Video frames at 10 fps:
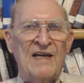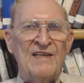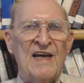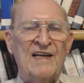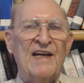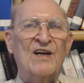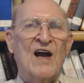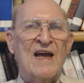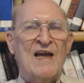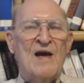And yet
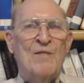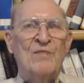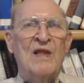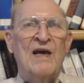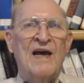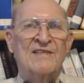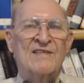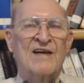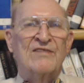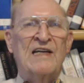here I am at
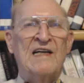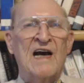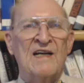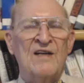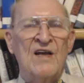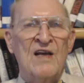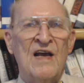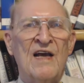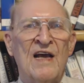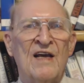79,
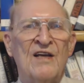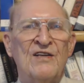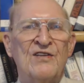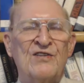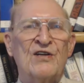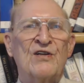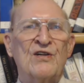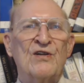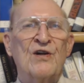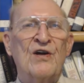
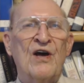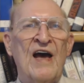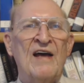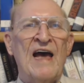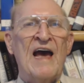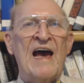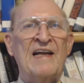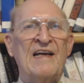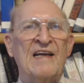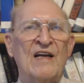still
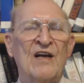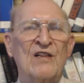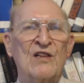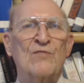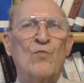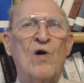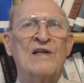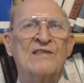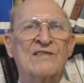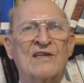adding
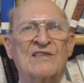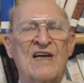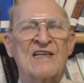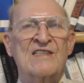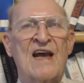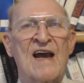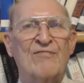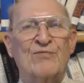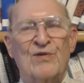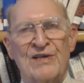one success
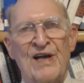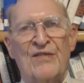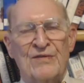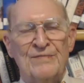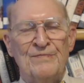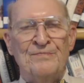after another.